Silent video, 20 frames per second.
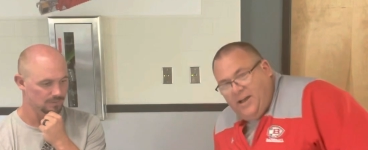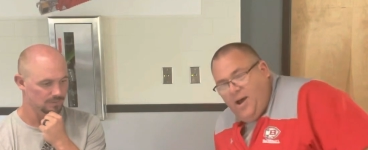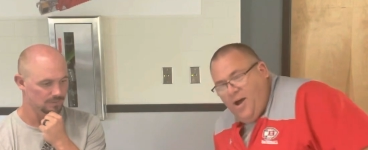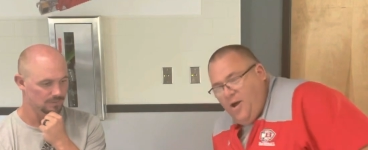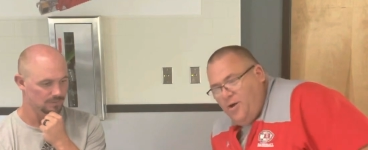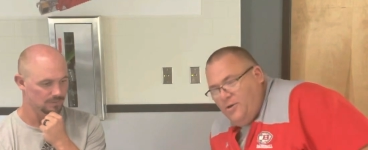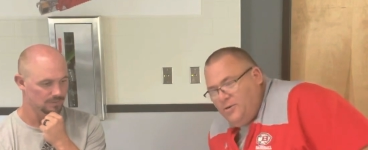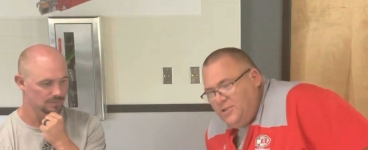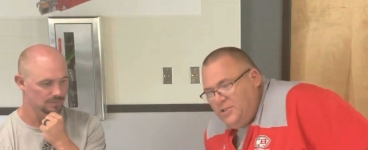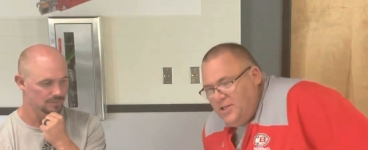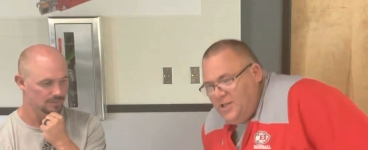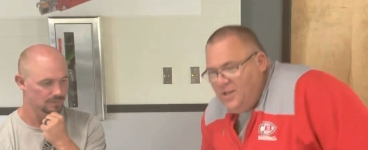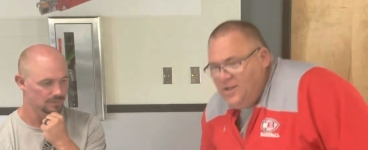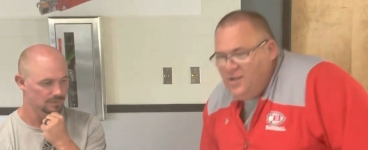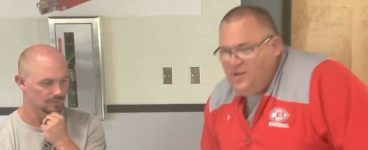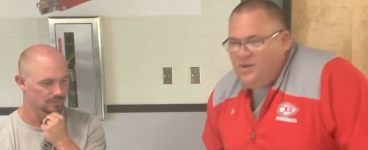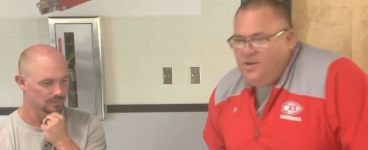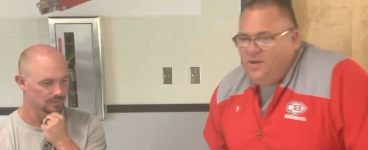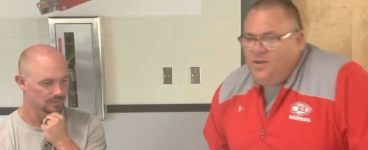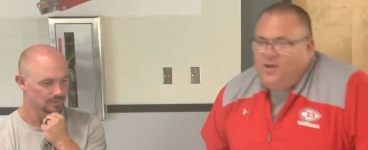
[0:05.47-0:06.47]
Speaker 1: coach.
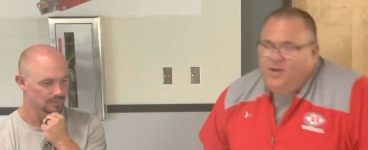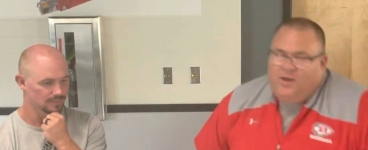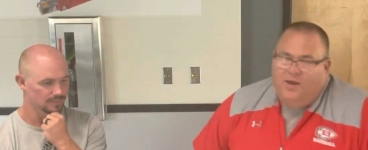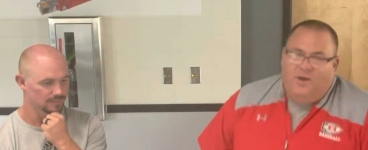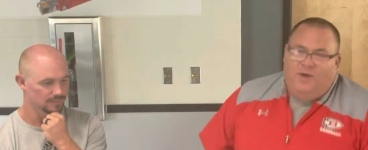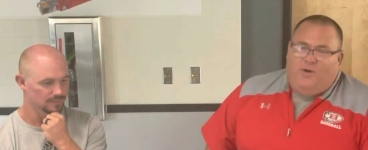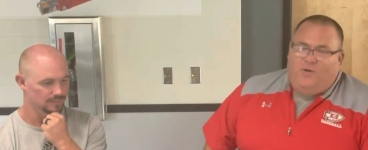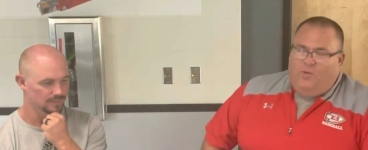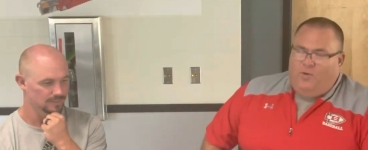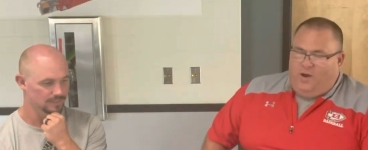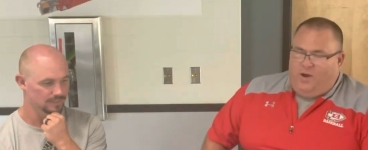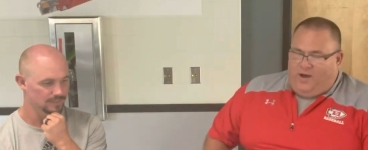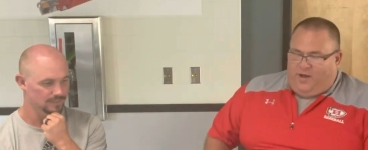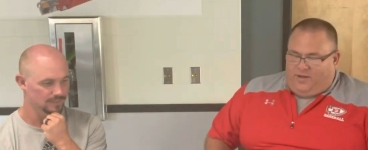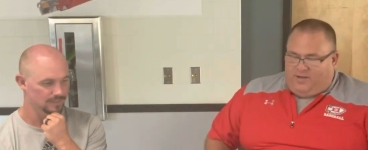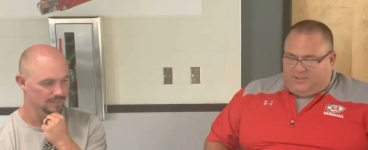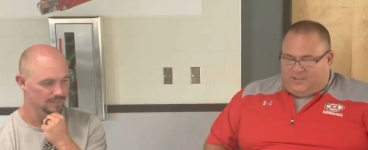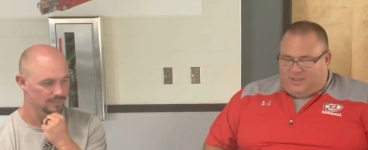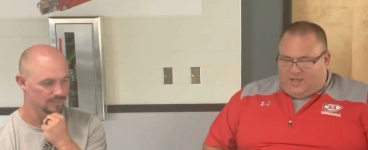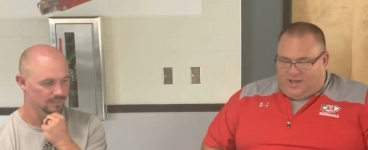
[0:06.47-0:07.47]
Well,
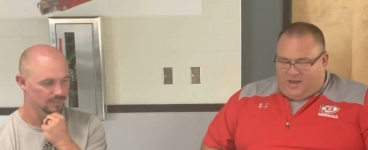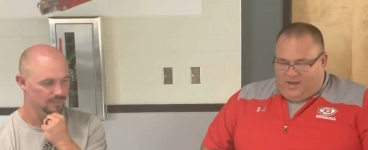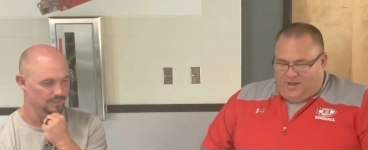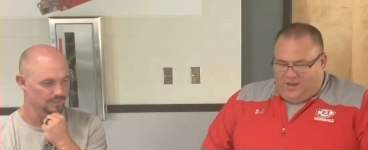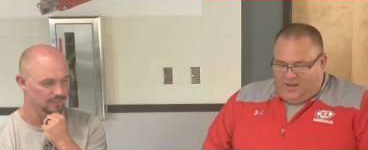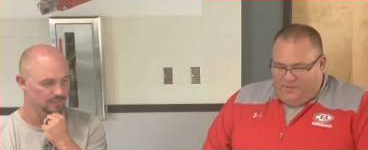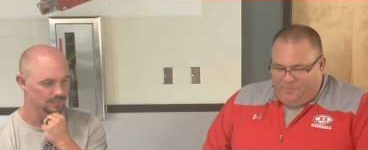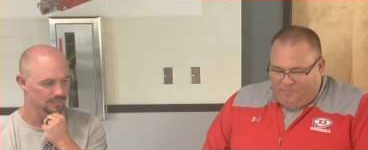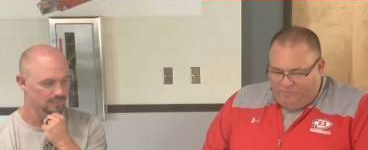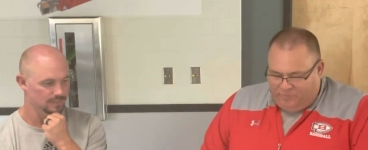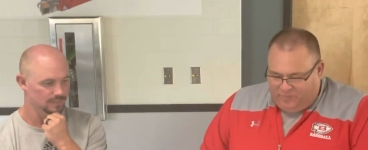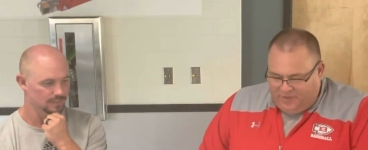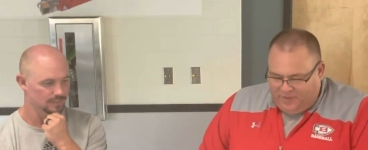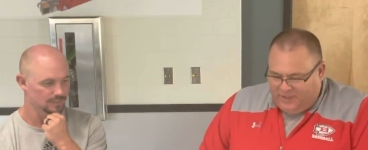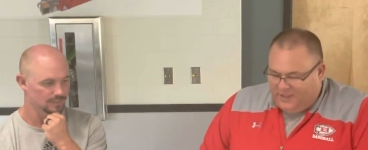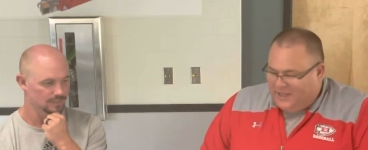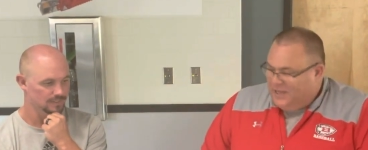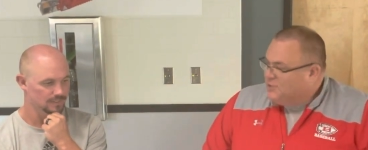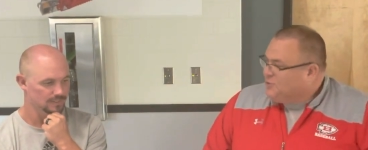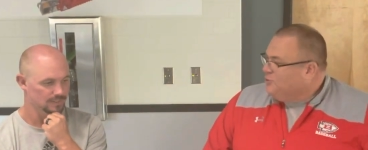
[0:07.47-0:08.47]
it's uh,
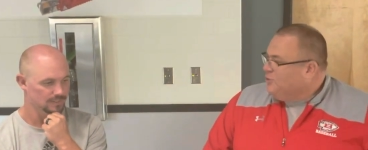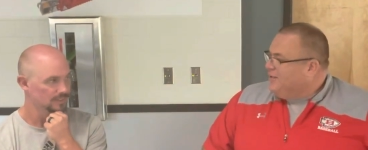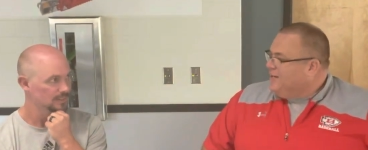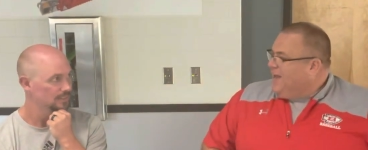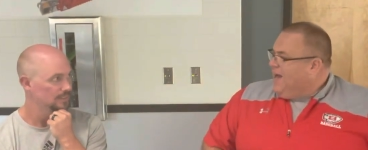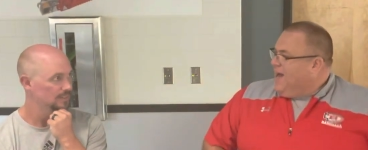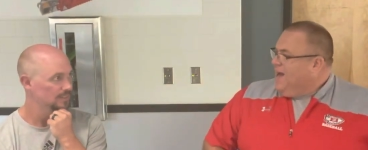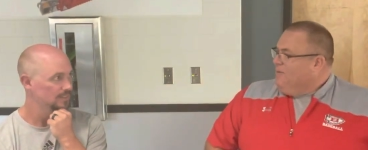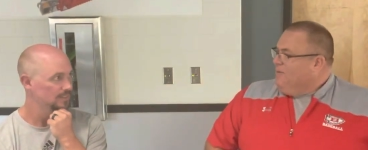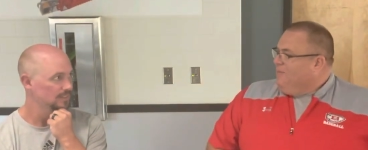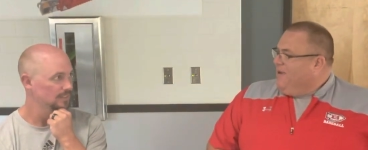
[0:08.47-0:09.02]
district time